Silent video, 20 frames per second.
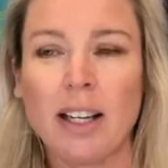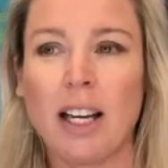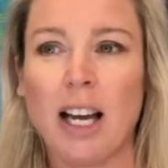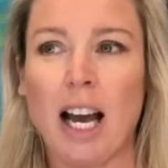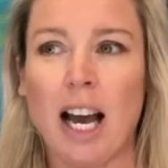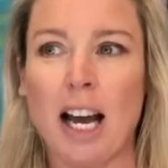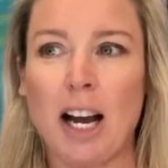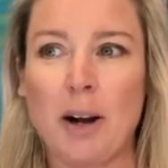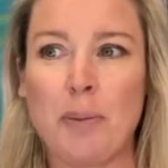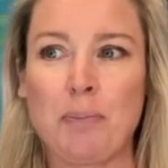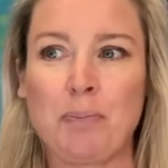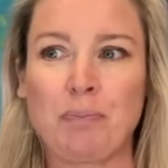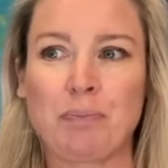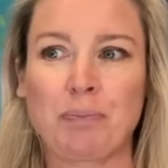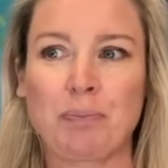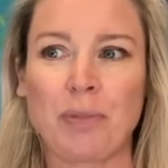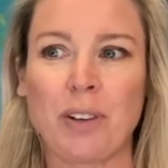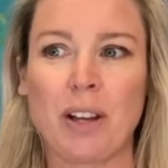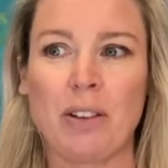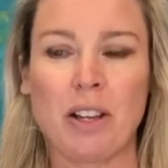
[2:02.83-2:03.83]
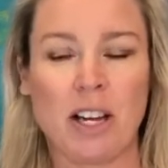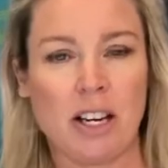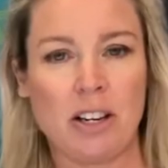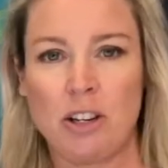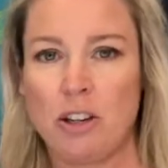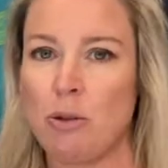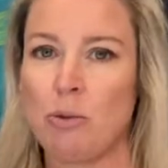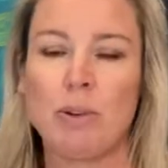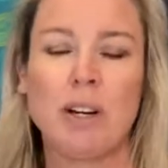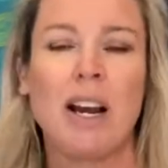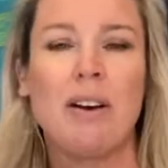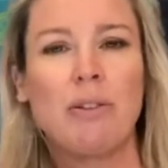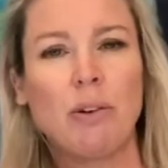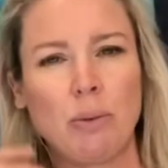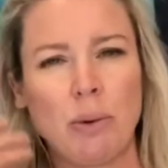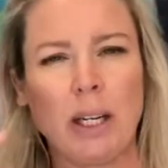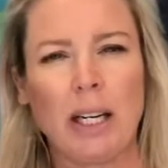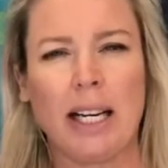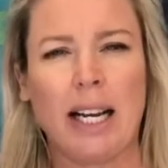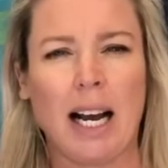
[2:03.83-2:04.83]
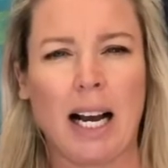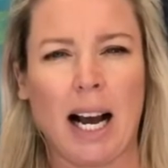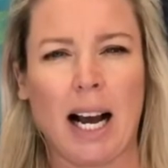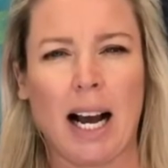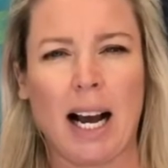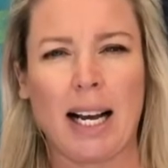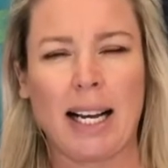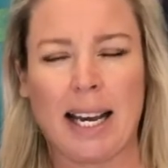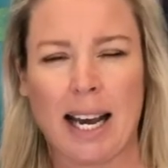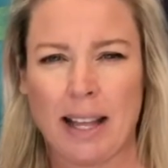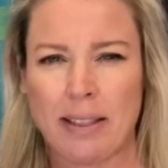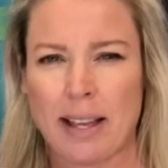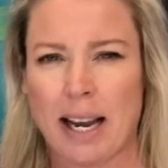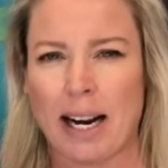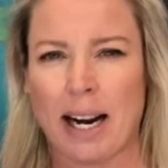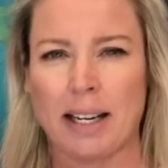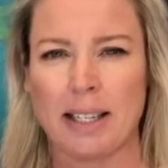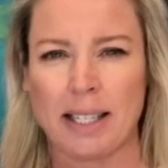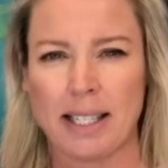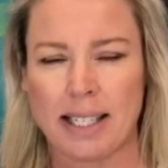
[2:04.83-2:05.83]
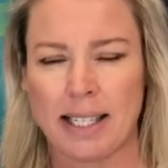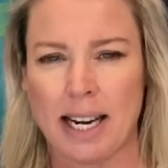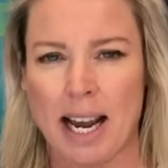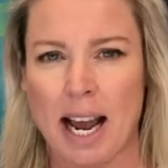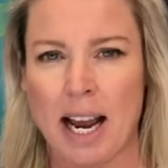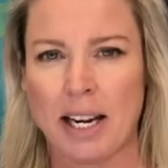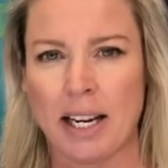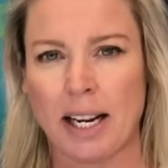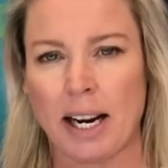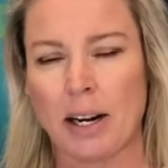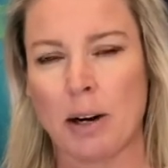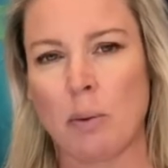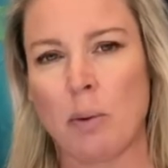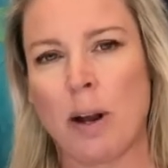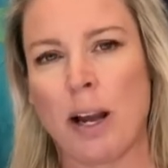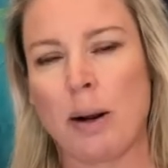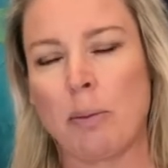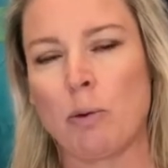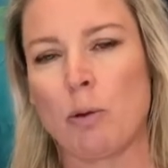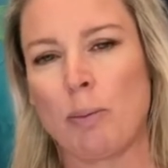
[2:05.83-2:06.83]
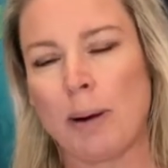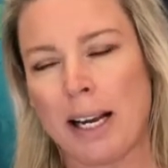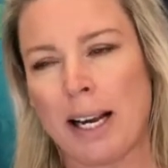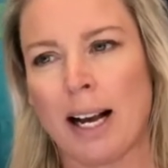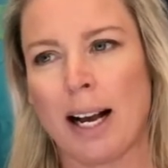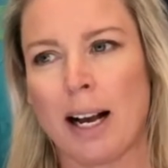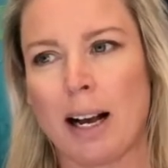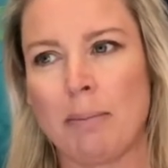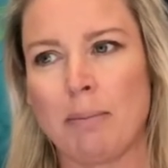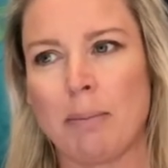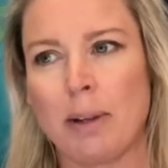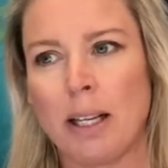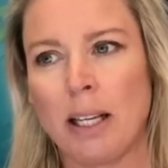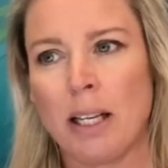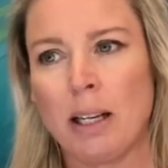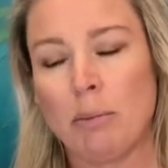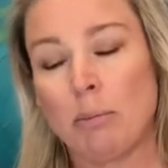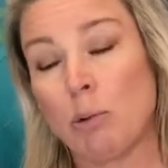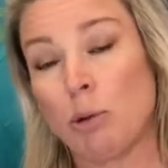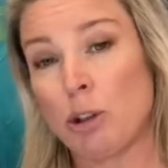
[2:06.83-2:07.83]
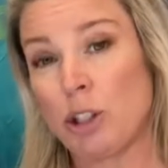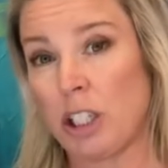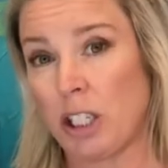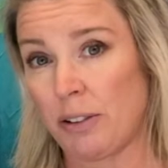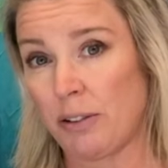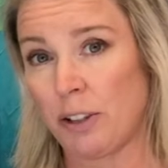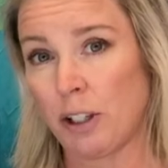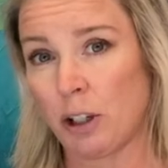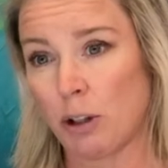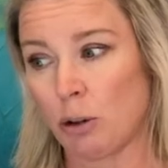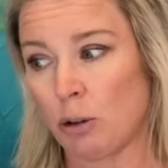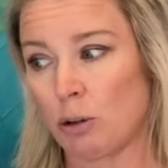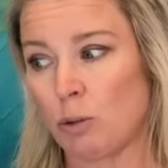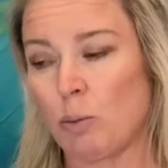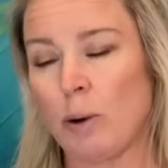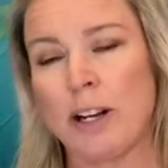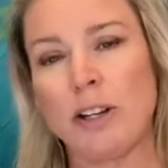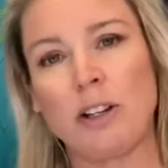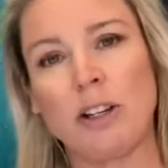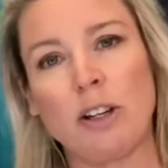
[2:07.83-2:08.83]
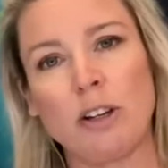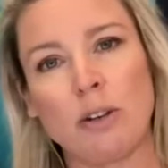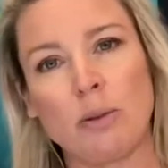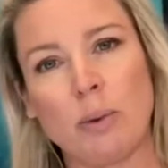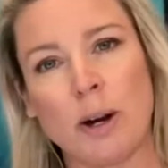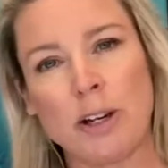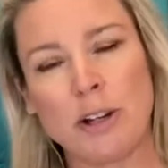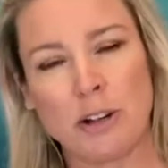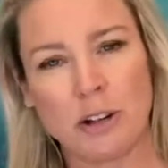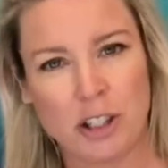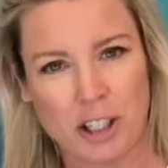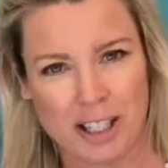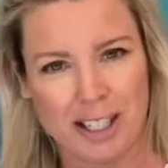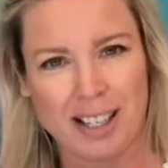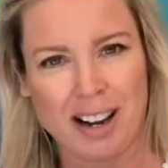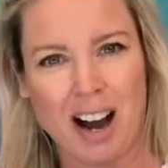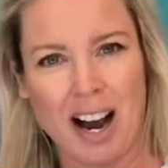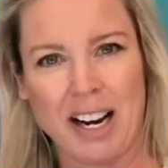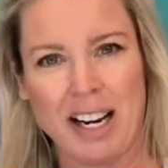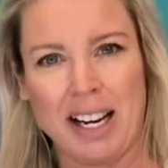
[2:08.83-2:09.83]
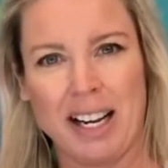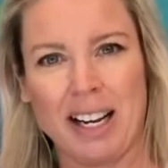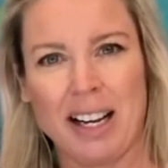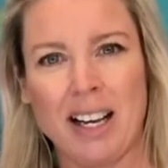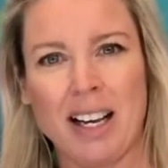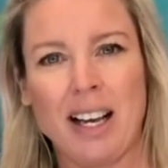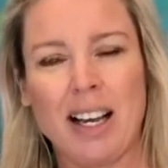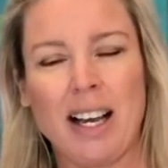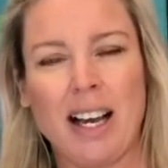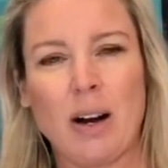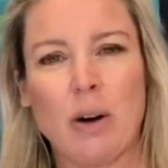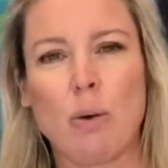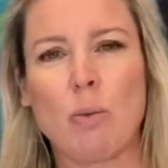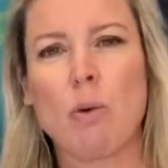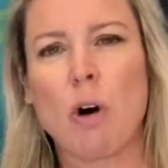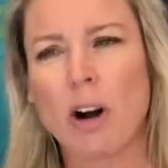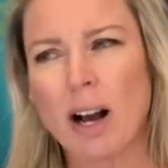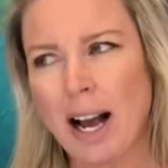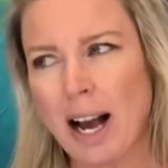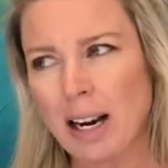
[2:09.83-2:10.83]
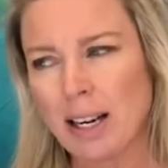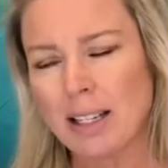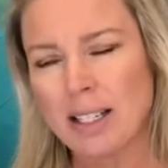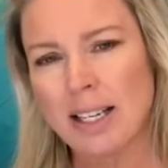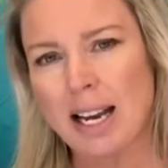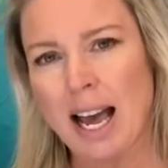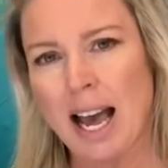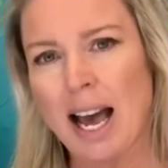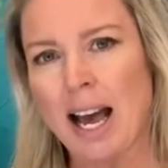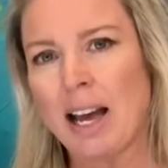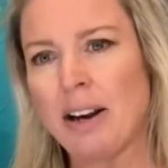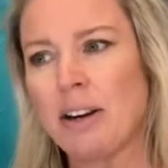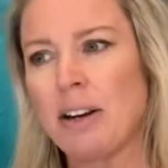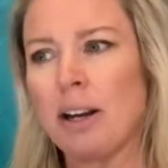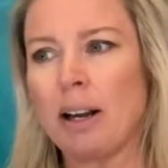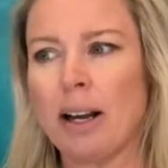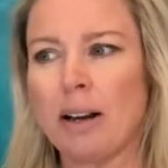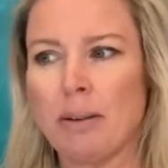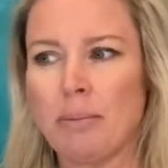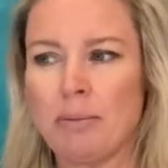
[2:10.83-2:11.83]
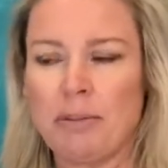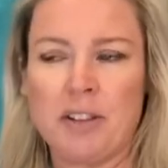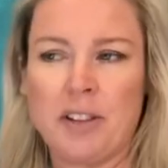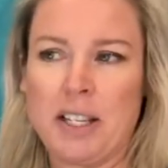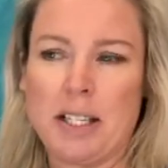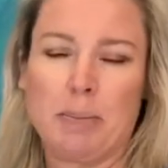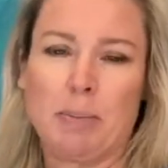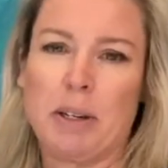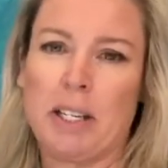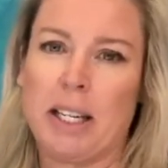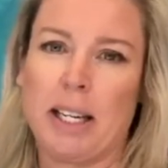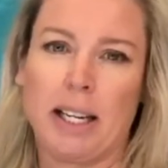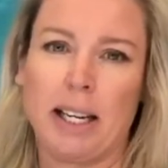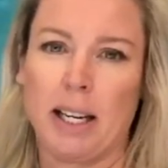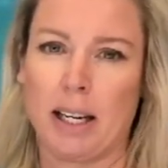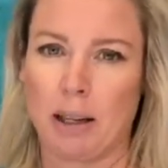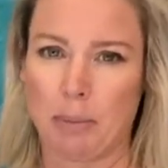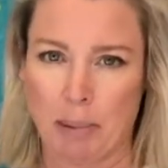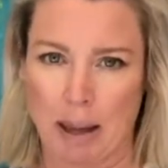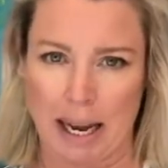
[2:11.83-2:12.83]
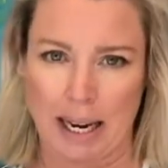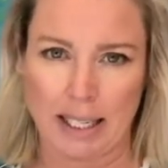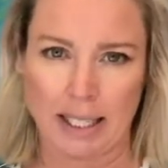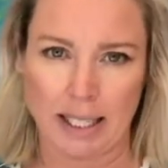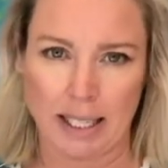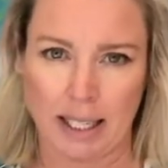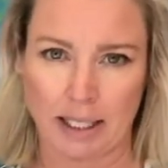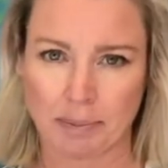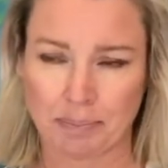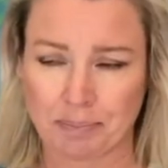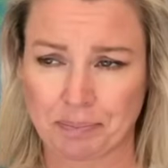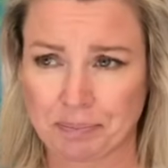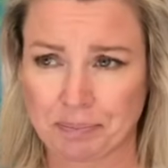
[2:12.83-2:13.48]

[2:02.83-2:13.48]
um, then you'll never really get that understanding and it, it, will become more difficult when you when you're deciding or what color to add um, for this particular painting